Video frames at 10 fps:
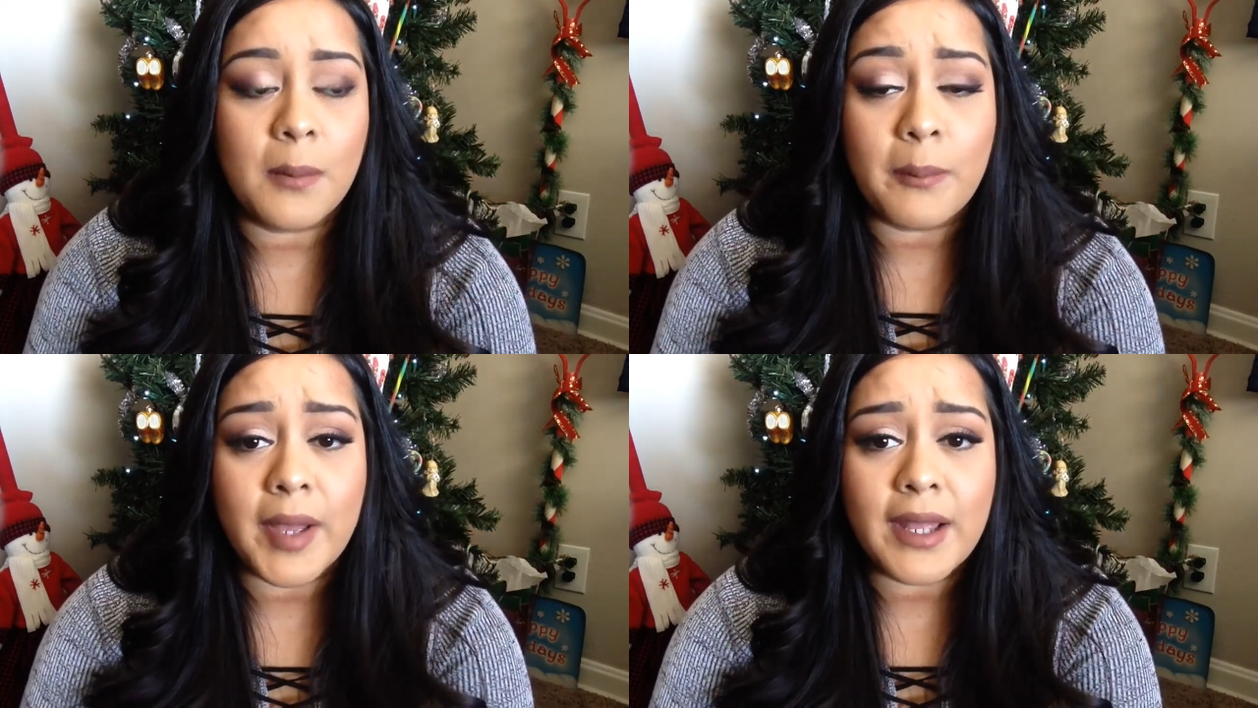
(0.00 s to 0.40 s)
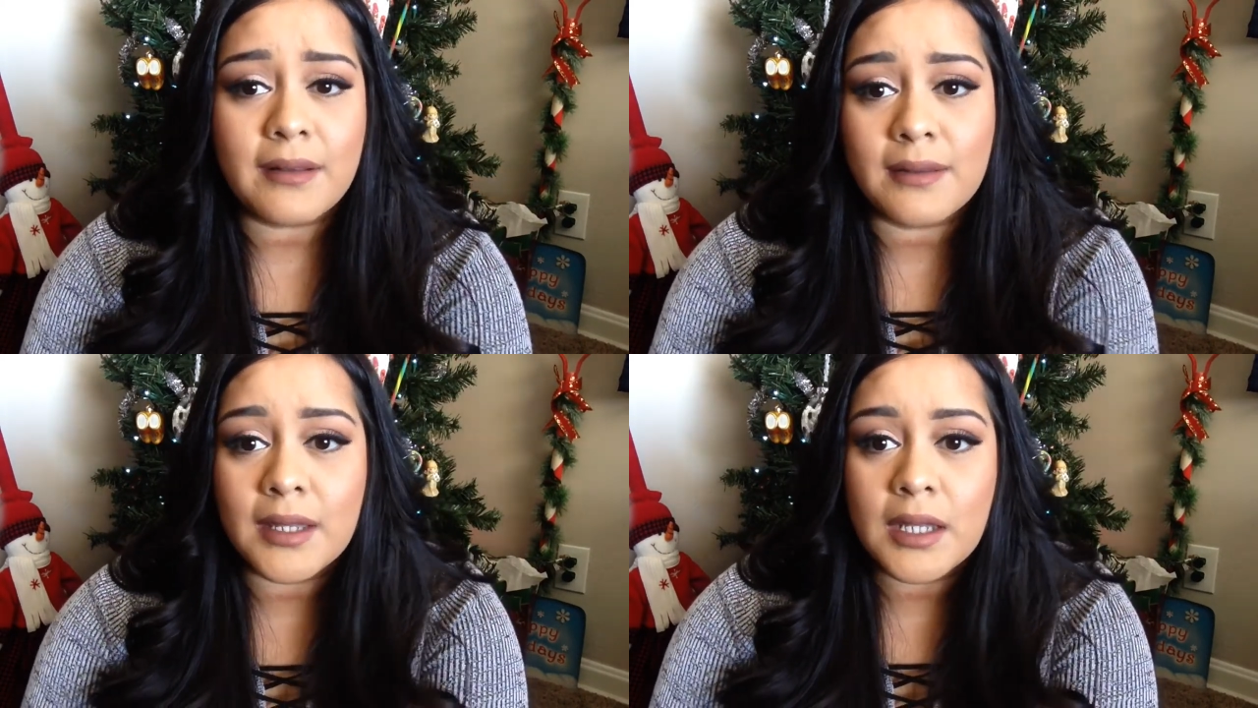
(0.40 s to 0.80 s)

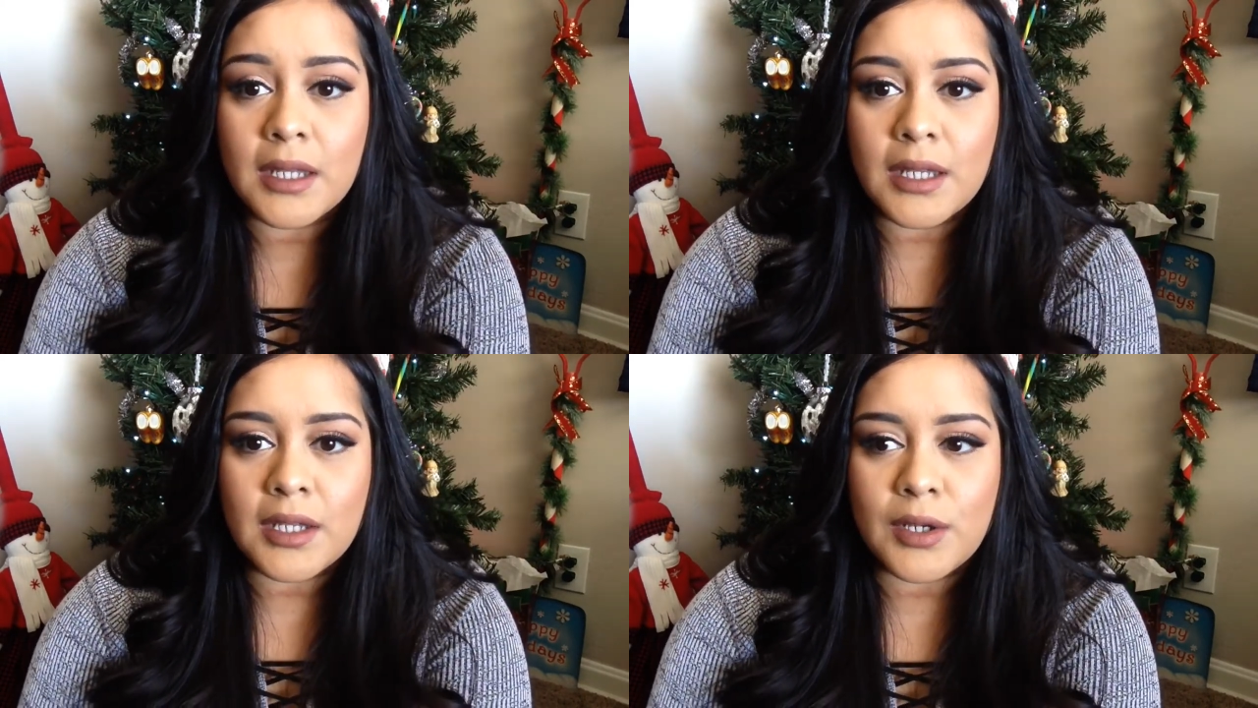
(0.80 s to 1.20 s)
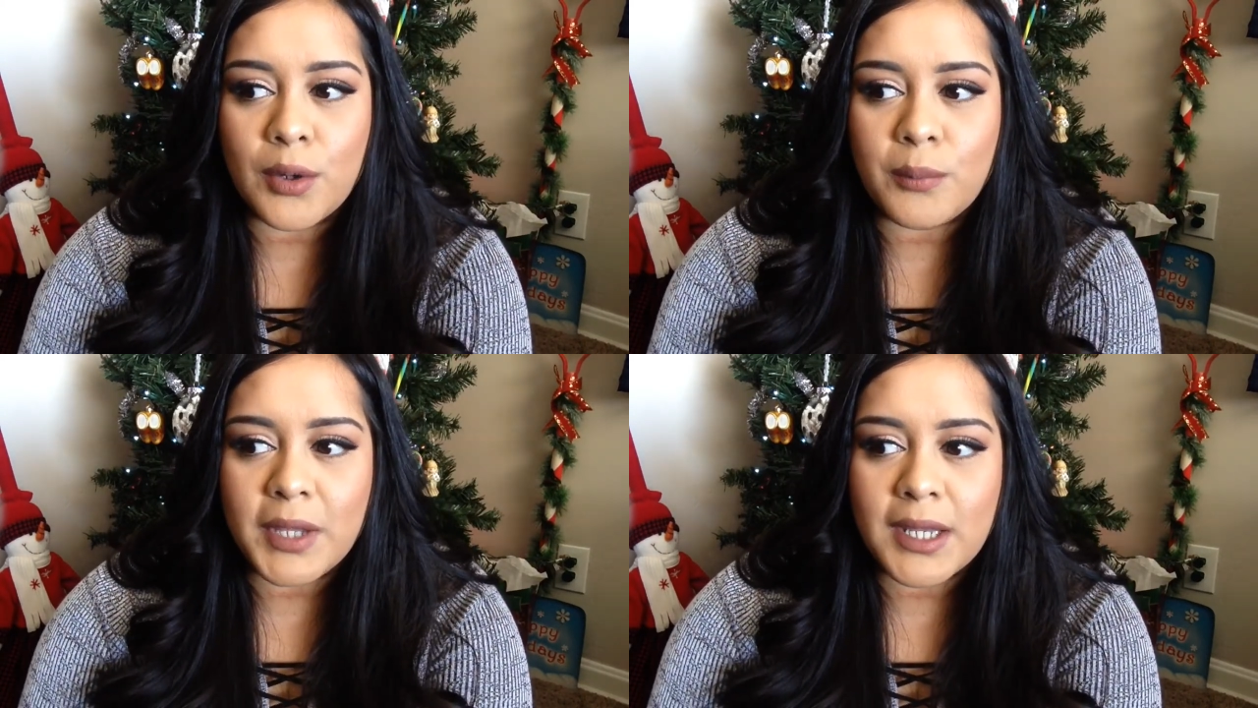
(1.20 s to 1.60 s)
but you
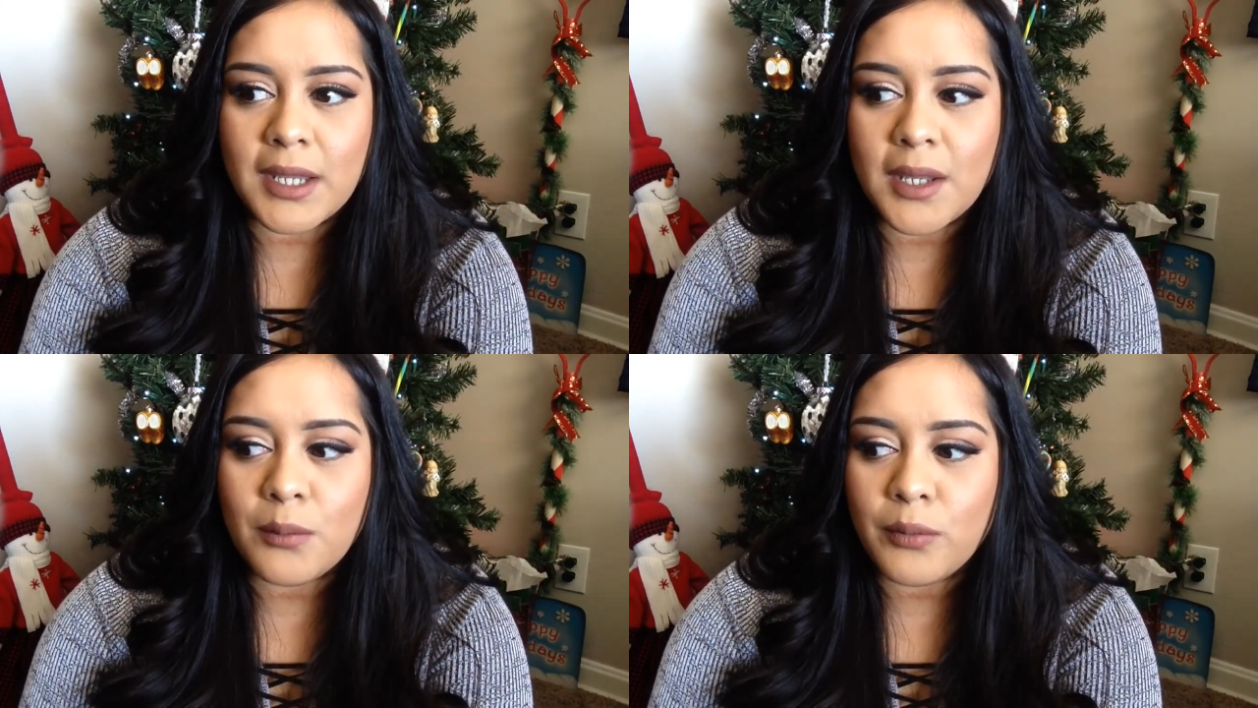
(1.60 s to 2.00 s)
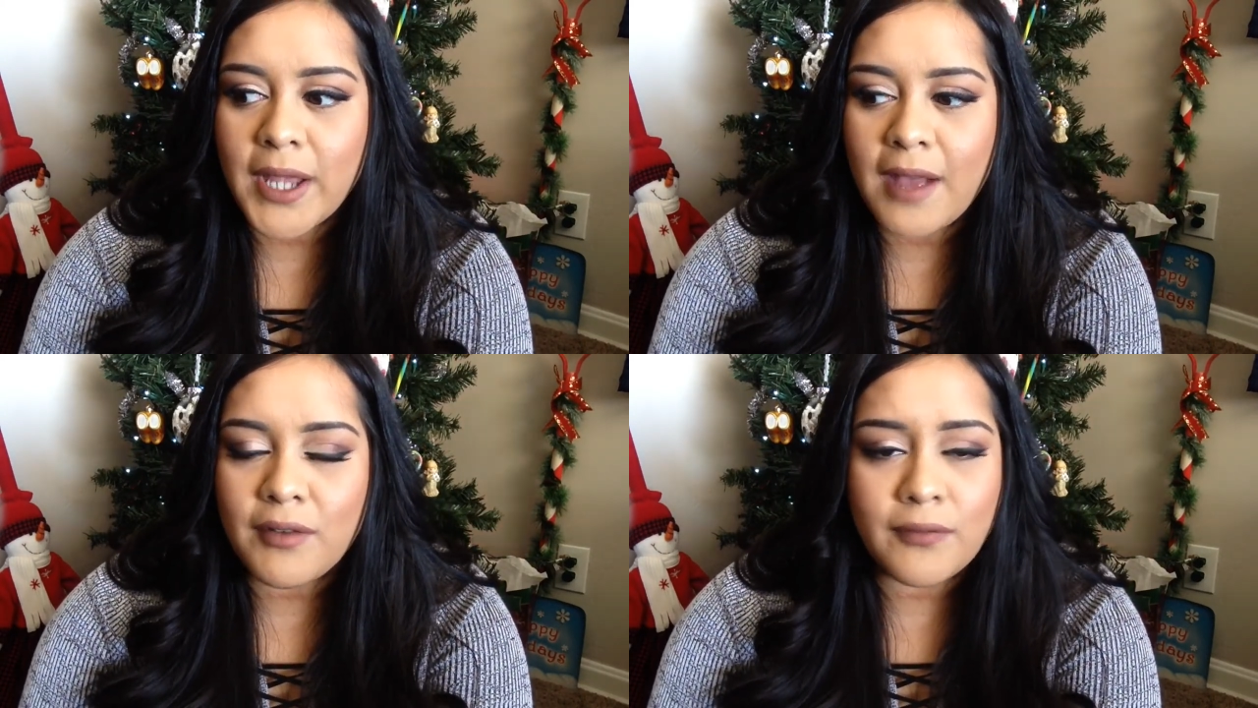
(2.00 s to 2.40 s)
know, me and him, we
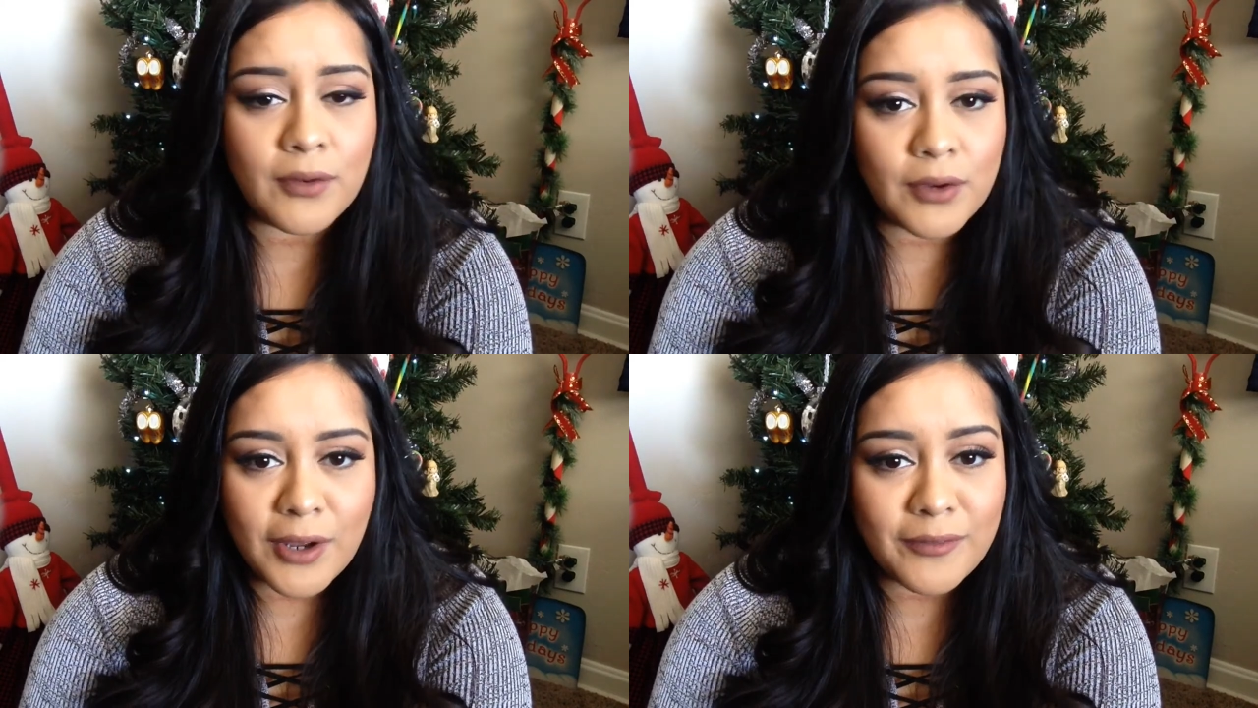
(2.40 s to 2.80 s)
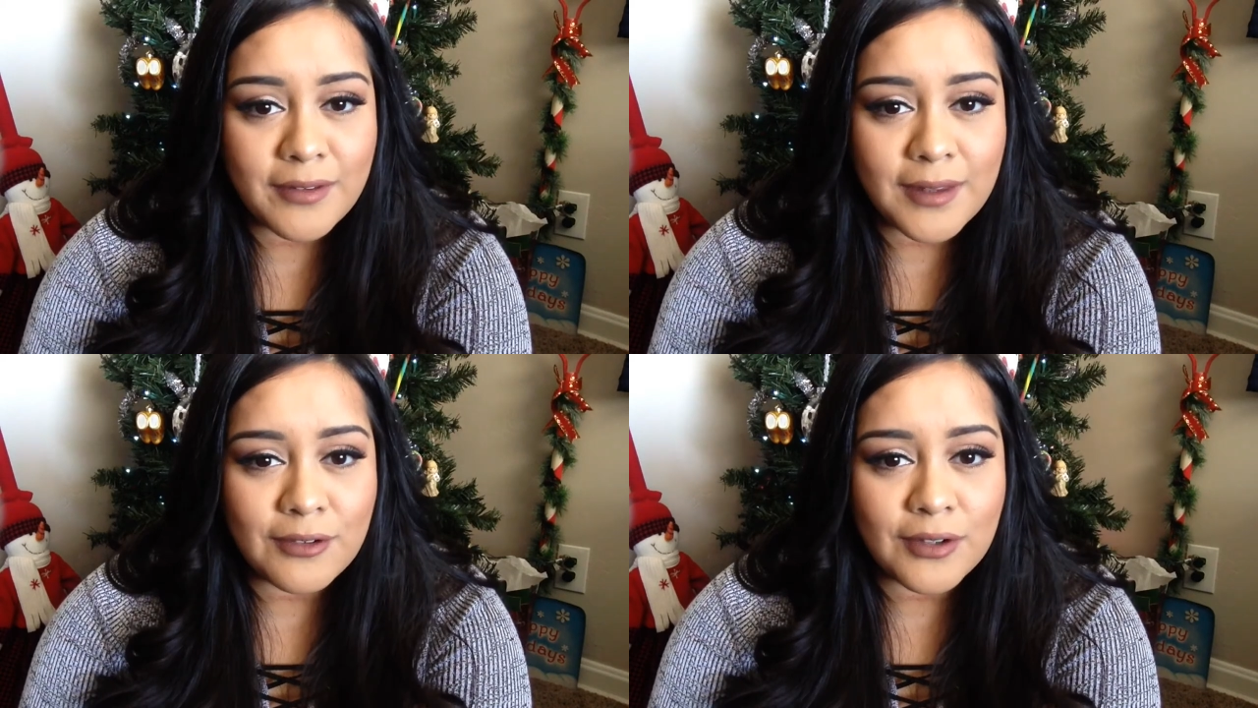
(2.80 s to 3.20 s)
have our phone
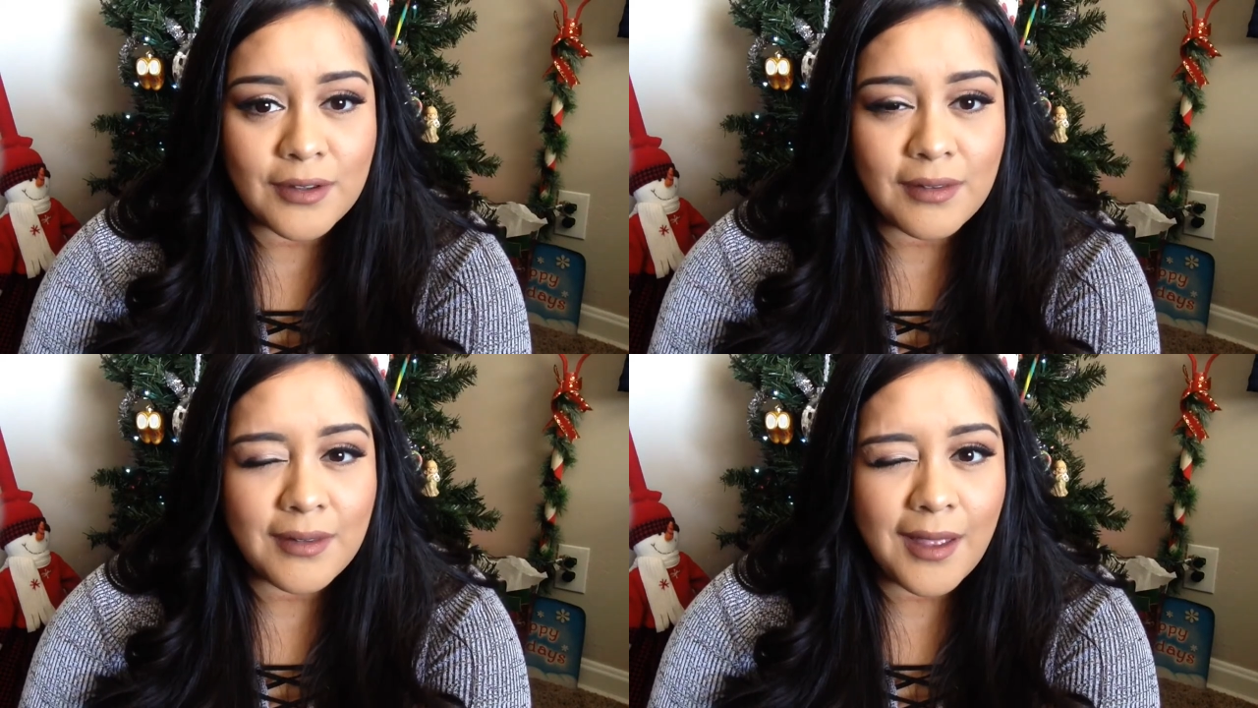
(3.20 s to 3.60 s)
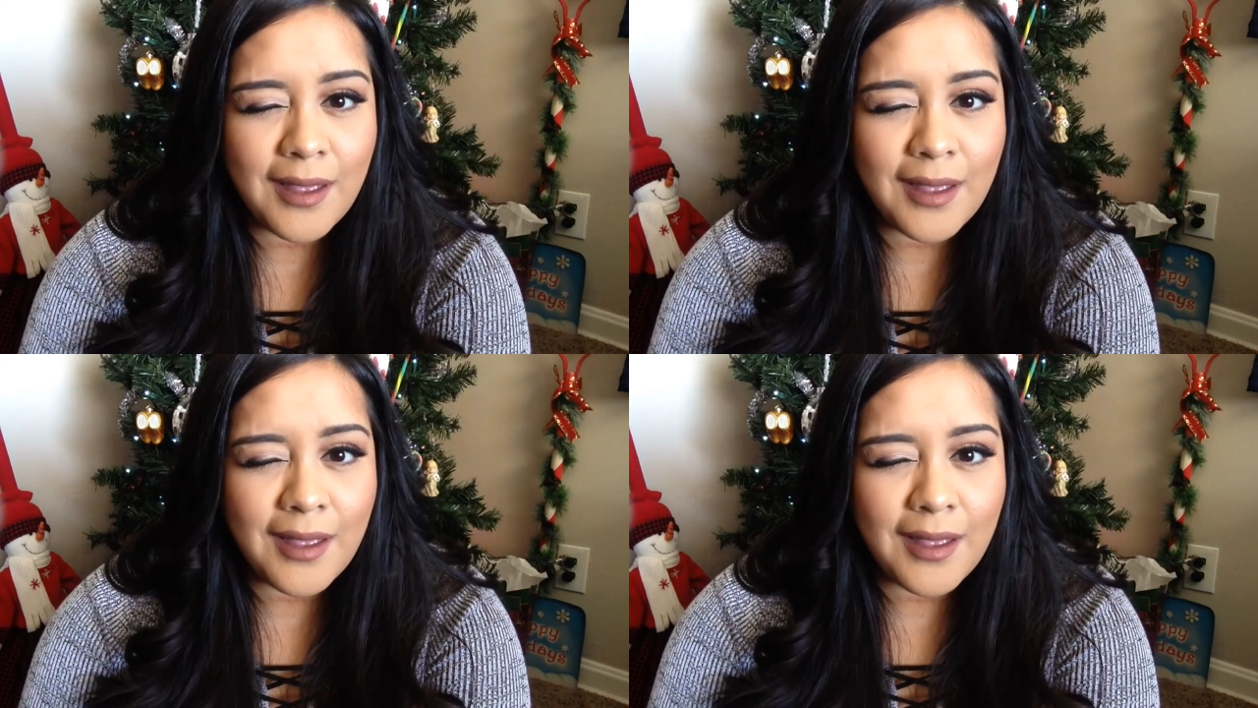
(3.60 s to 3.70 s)
conversations.